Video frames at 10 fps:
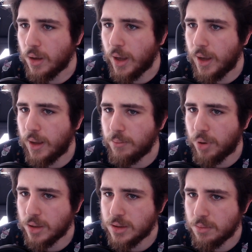and
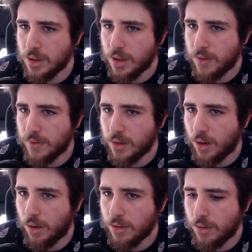possibly even
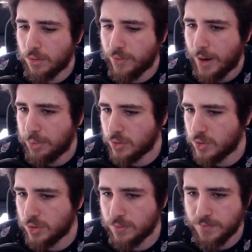on your
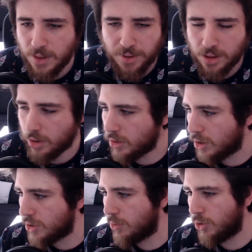repos, depending on the
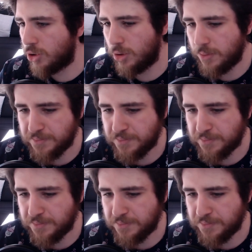distribution.